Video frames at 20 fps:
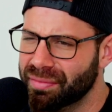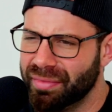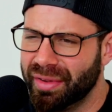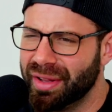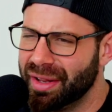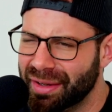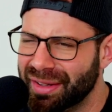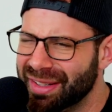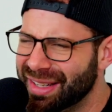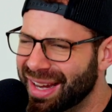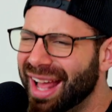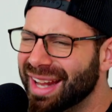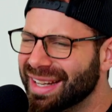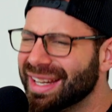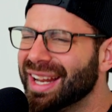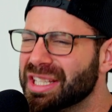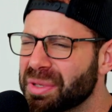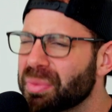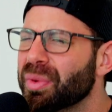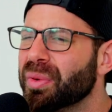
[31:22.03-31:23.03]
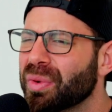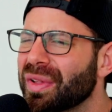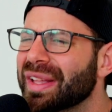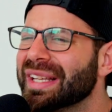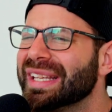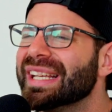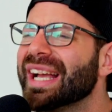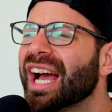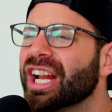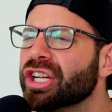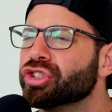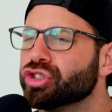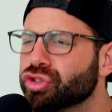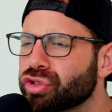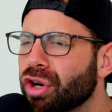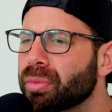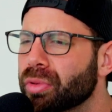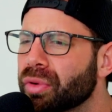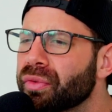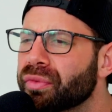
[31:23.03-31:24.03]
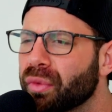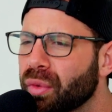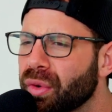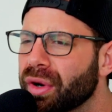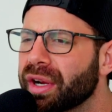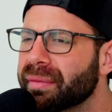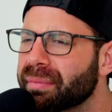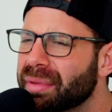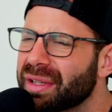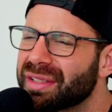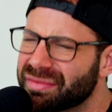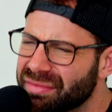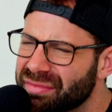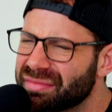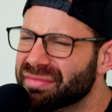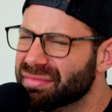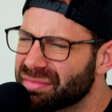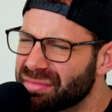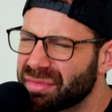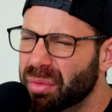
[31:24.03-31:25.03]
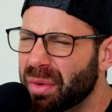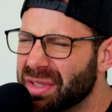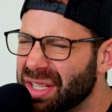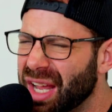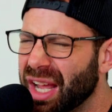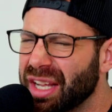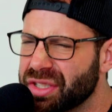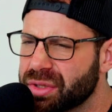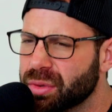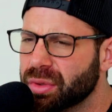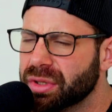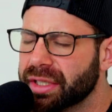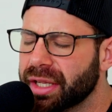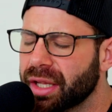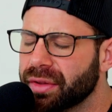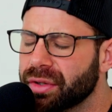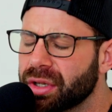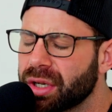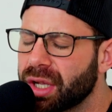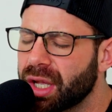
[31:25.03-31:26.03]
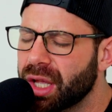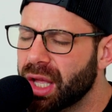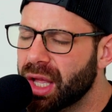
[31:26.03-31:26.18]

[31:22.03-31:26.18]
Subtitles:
and not to the point where like he got in trouble for it, but we went to high school together.